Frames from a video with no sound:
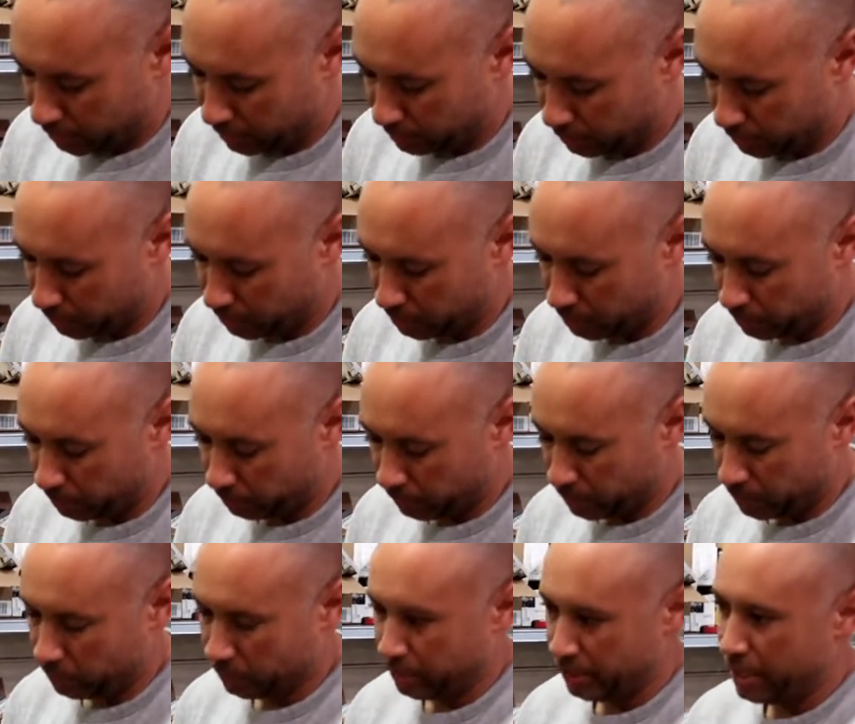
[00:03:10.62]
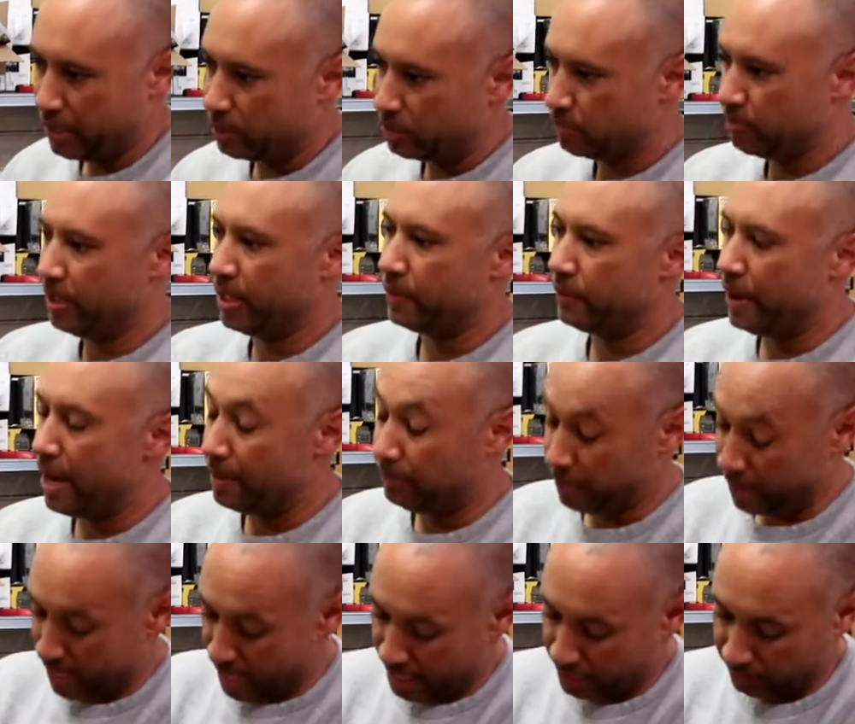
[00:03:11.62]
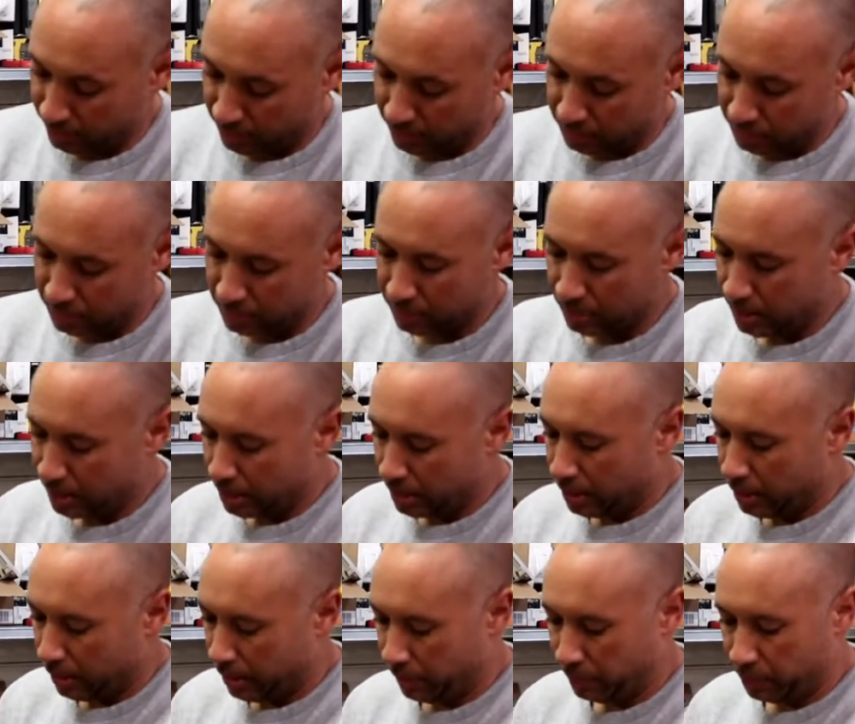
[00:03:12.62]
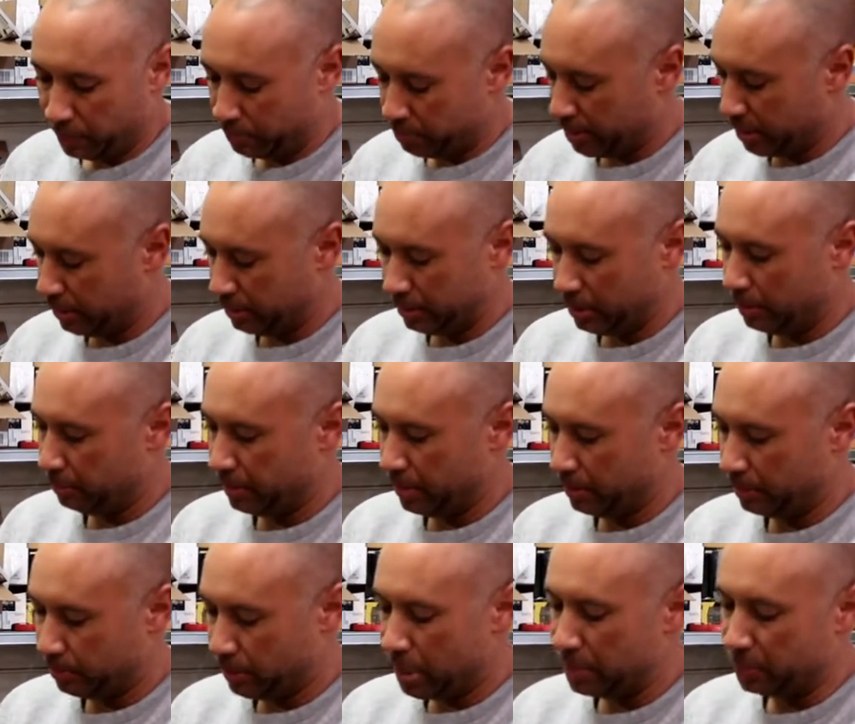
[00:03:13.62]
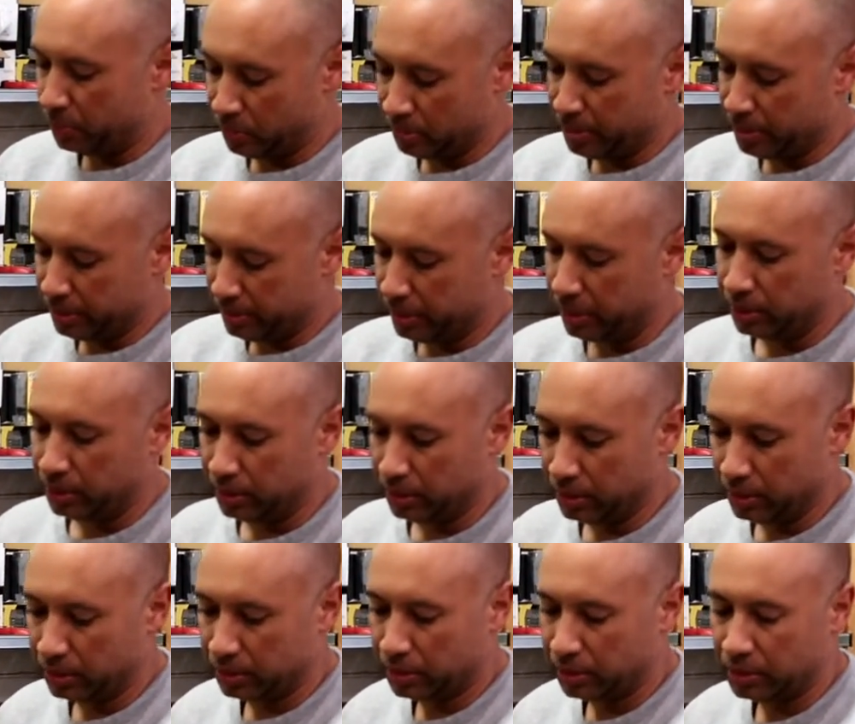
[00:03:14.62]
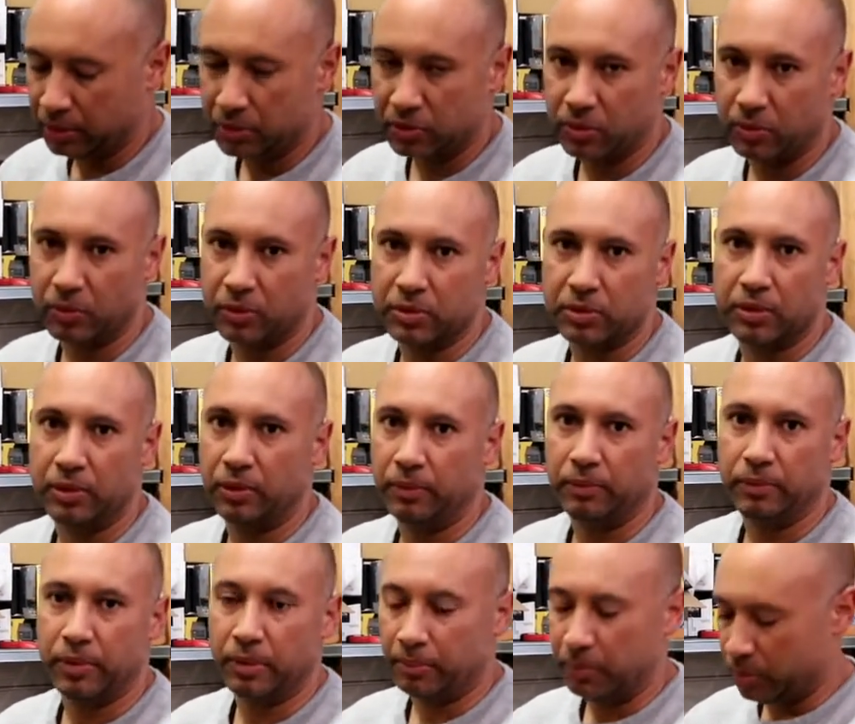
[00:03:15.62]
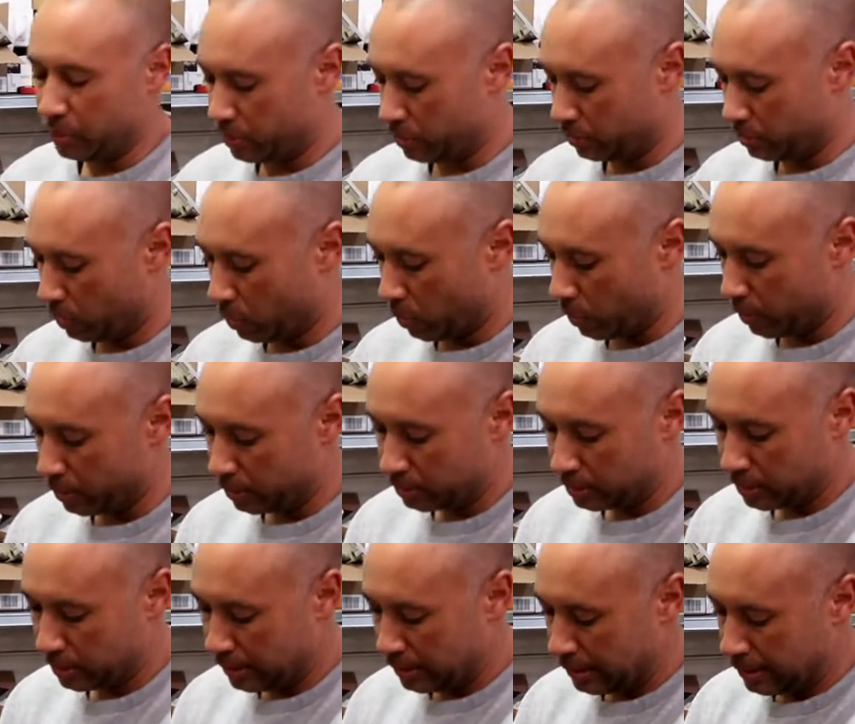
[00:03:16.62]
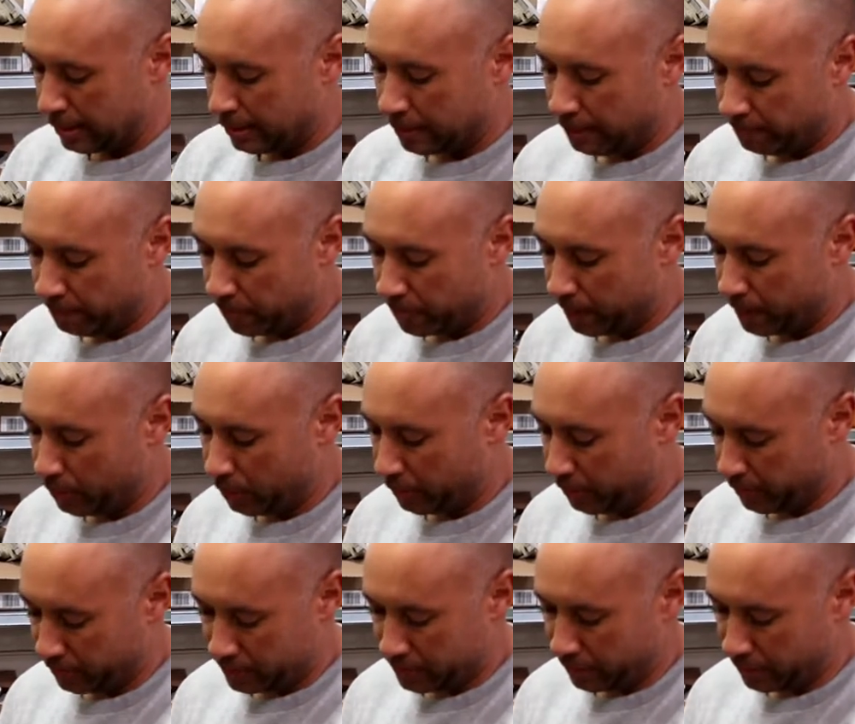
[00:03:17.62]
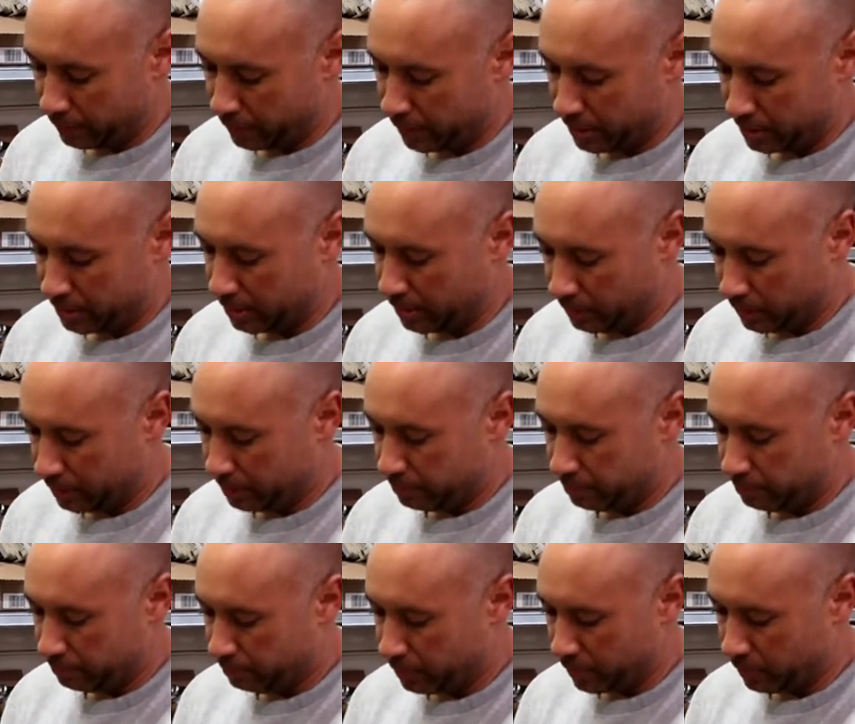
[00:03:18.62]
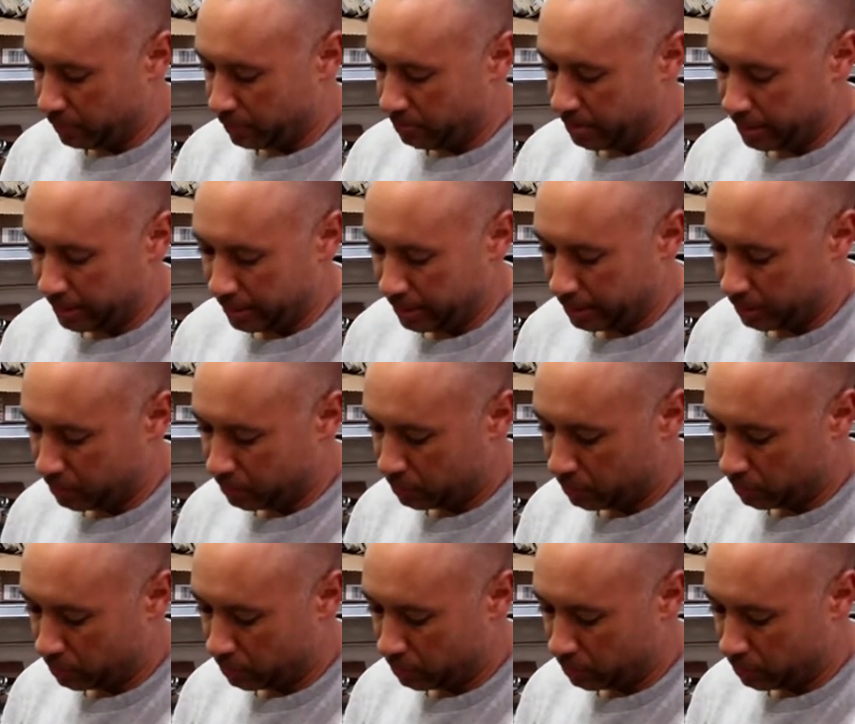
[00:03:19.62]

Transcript: And then with the, you know, with the headers being wrapped and this, it would have been, I mean, it probably would have been touching. And then as soon as the, the motor torqued, you know, under acceleration, it would have, it would have been hitting it.